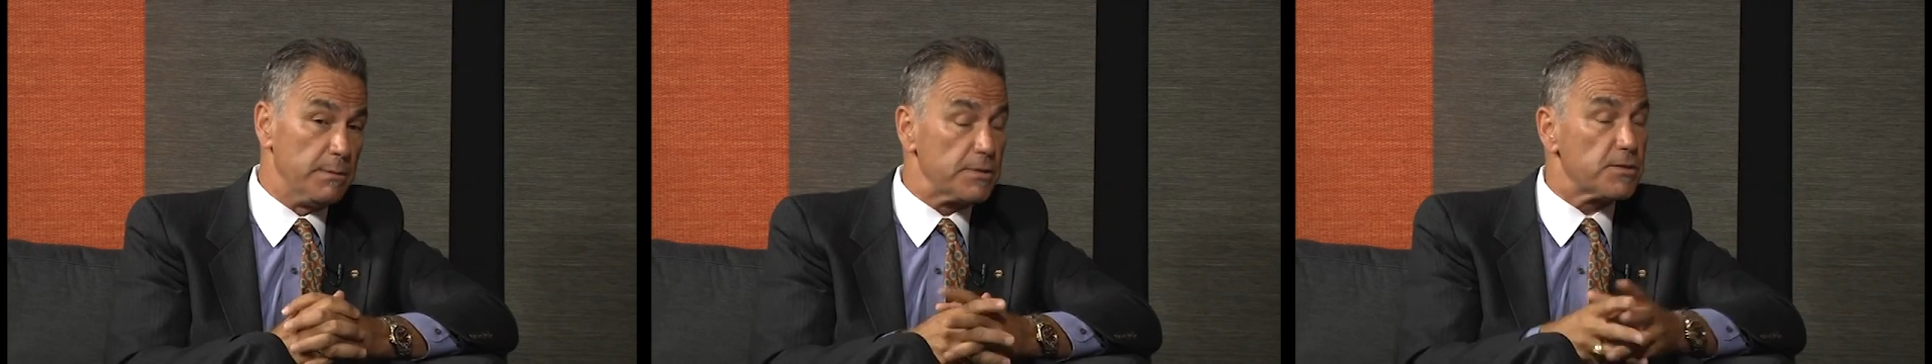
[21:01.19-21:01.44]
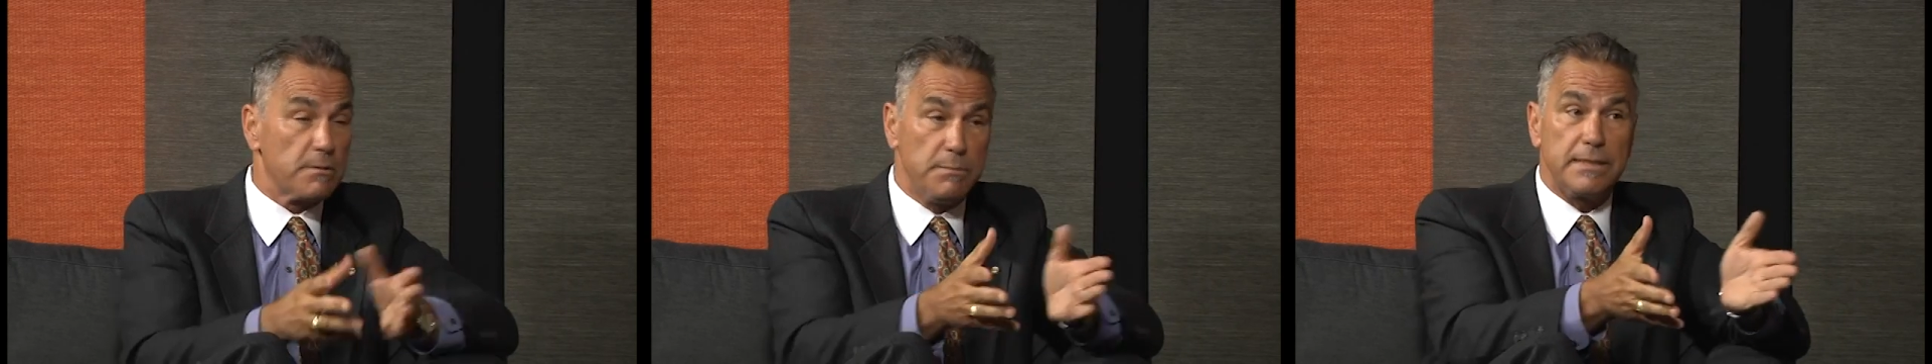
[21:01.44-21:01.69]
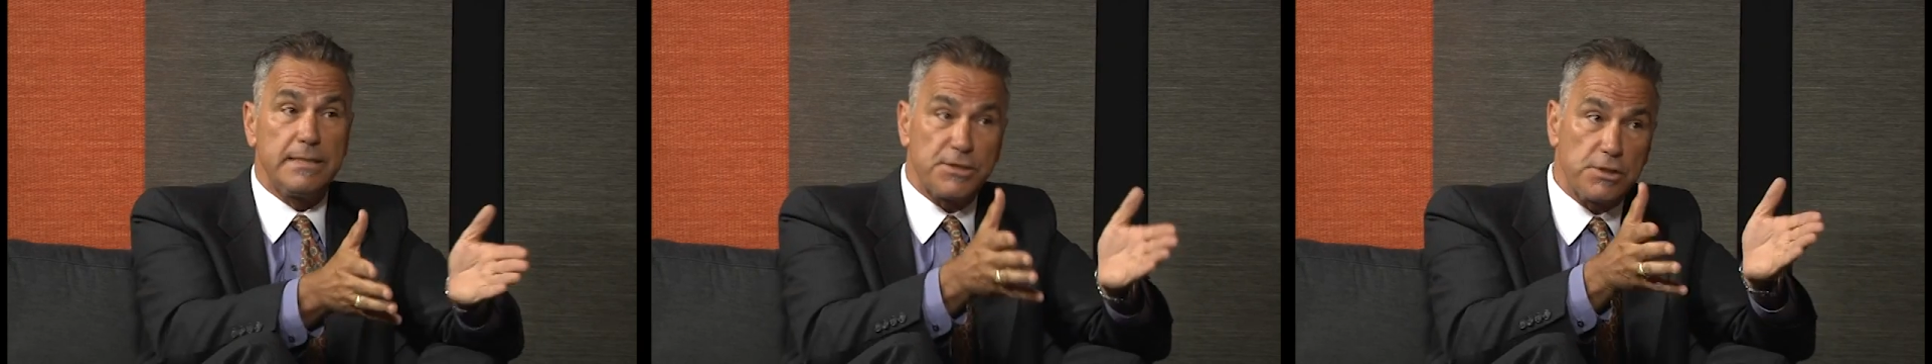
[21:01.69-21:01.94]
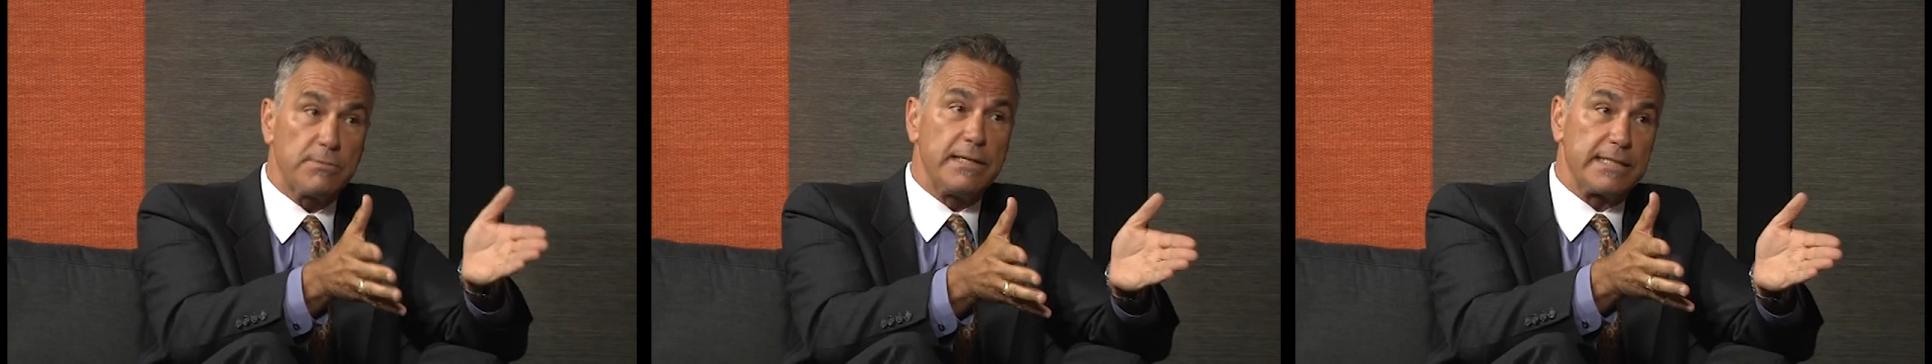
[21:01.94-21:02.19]
and this is a big
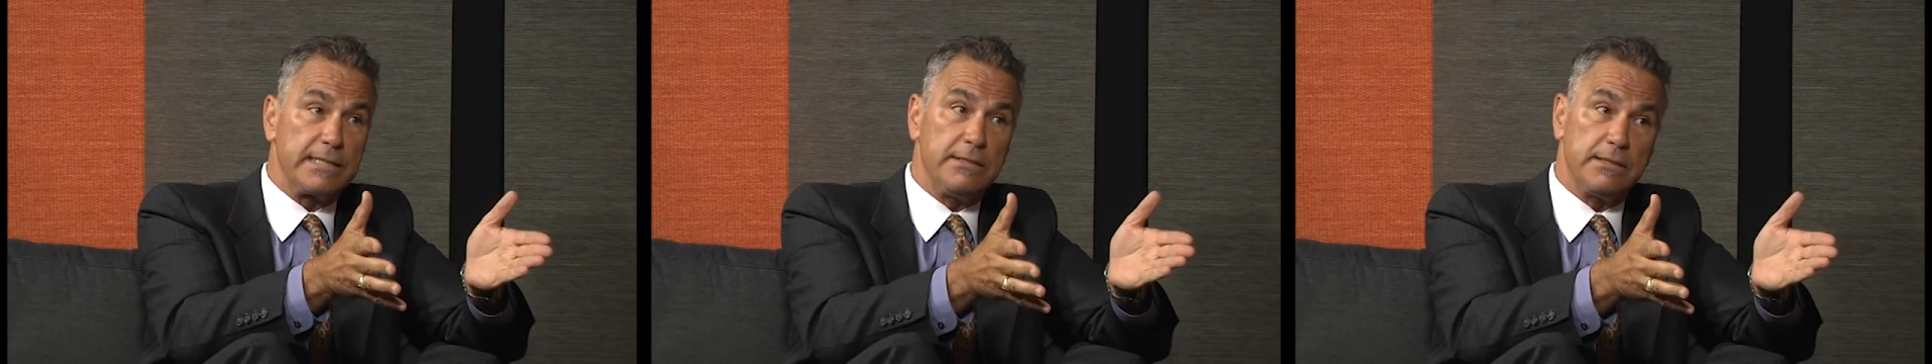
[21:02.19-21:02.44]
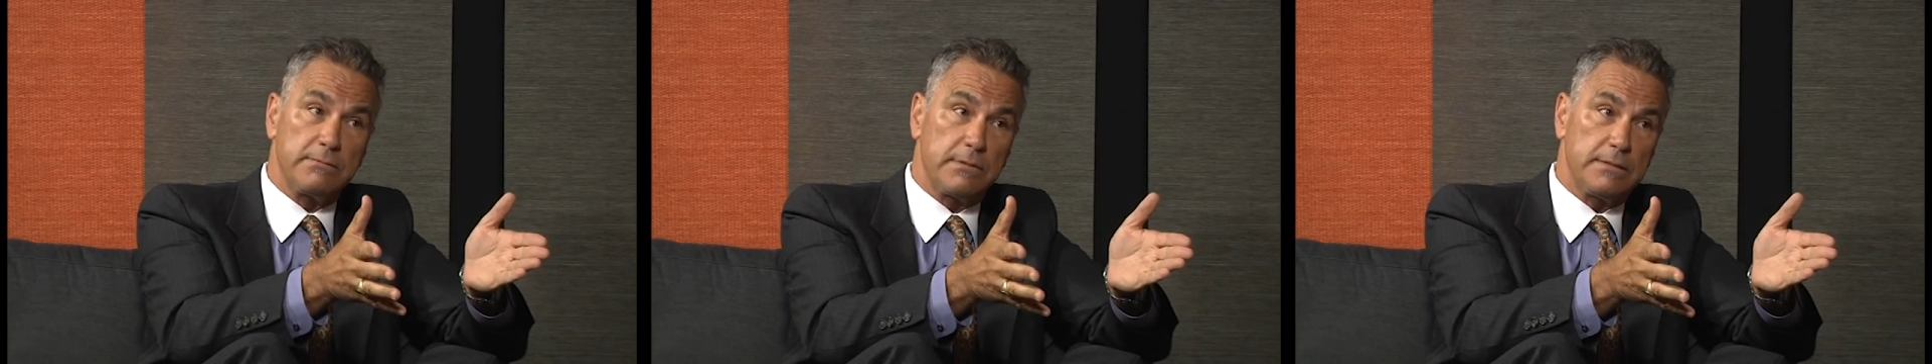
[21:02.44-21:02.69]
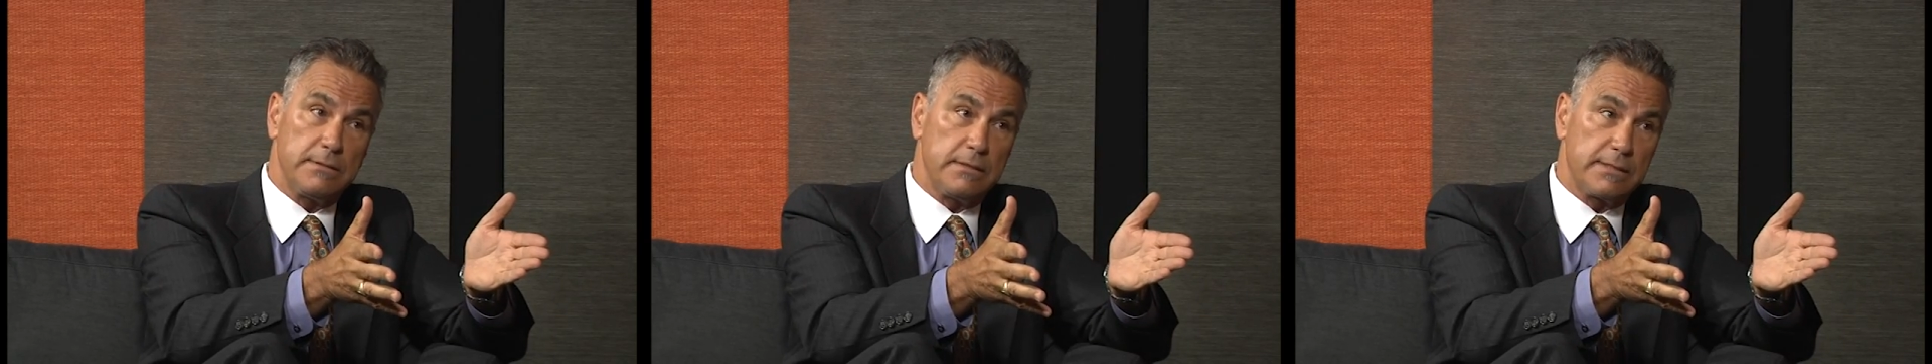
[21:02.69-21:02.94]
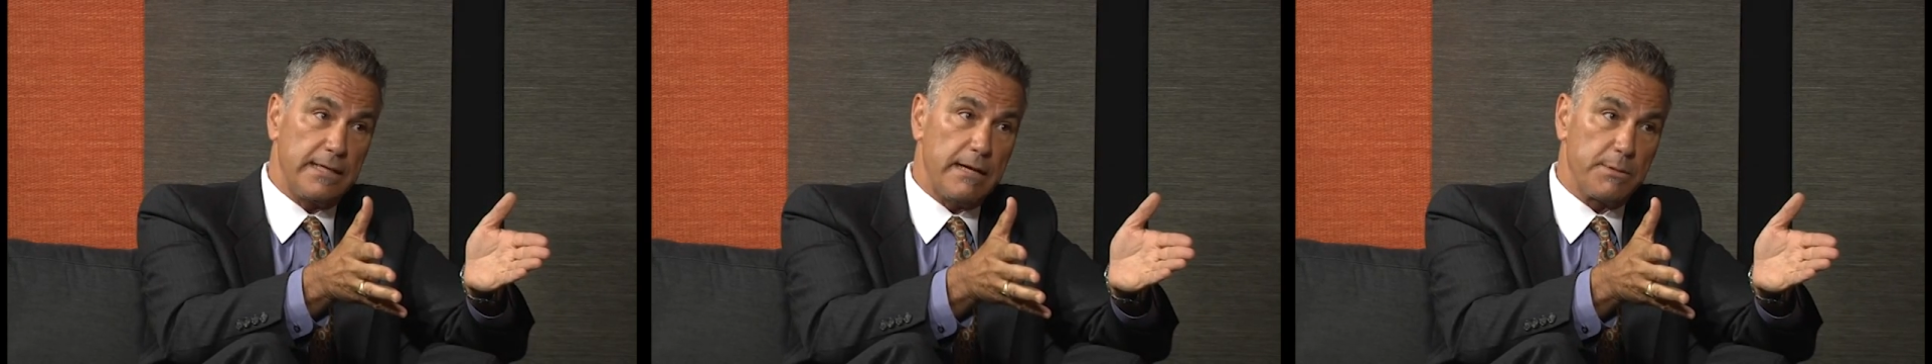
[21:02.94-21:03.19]
issue right now
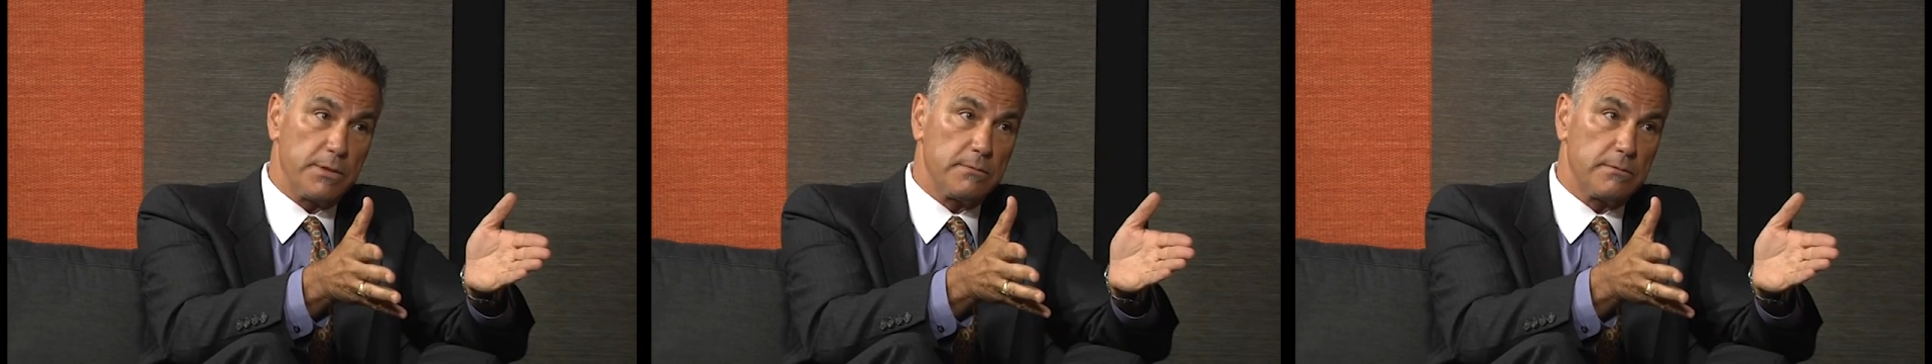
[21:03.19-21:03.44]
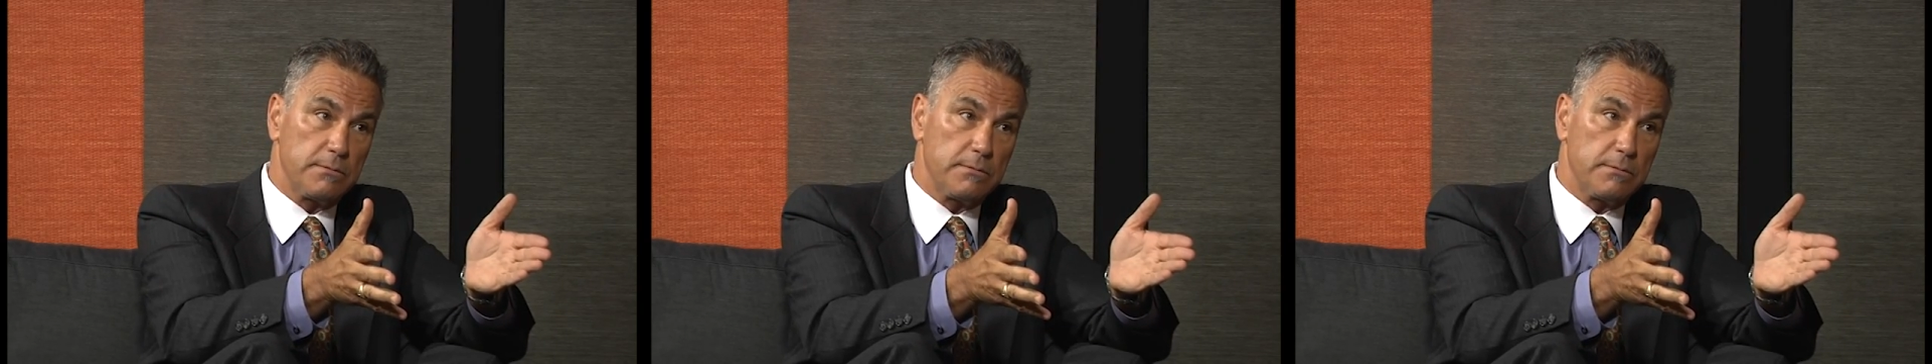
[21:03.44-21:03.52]
in capital,